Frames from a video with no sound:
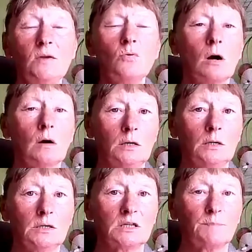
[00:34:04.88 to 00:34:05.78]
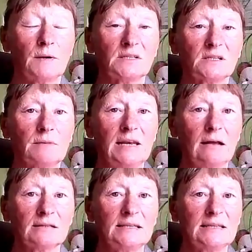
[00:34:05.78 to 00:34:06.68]
you got hurt by somebody
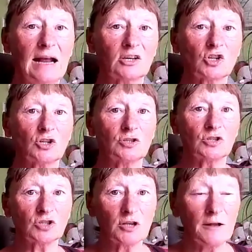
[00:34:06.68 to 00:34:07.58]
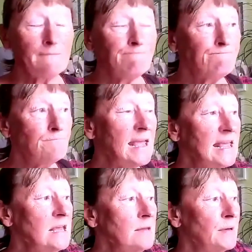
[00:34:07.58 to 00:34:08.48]
else's actions?
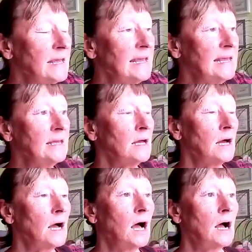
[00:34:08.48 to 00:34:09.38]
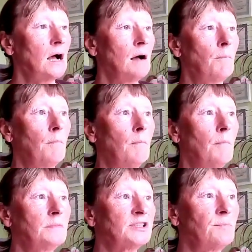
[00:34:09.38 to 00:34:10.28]
Maybe
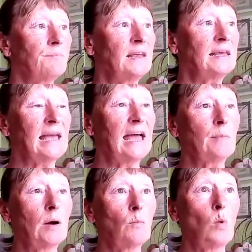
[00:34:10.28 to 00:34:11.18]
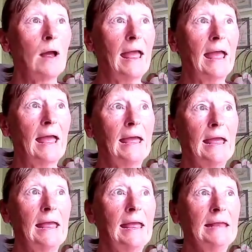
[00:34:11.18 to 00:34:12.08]
something came up where
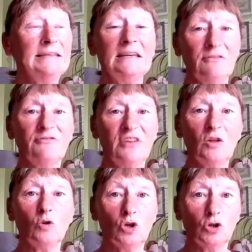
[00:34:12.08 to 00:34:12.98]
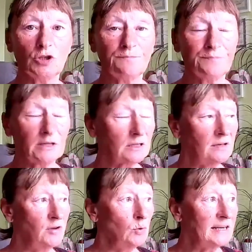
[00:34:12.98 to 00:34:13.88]
it didn't feel good. I'll
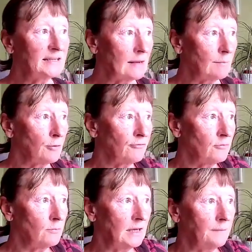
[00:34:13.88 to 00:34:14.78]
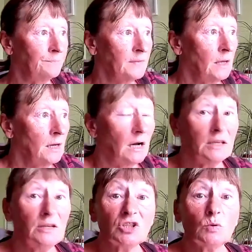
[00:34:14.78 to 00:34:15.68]
give you an example for me. I
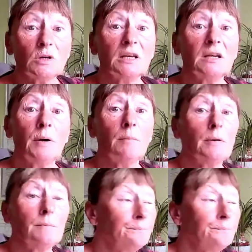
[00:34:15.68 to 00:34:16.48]
used to work in a pub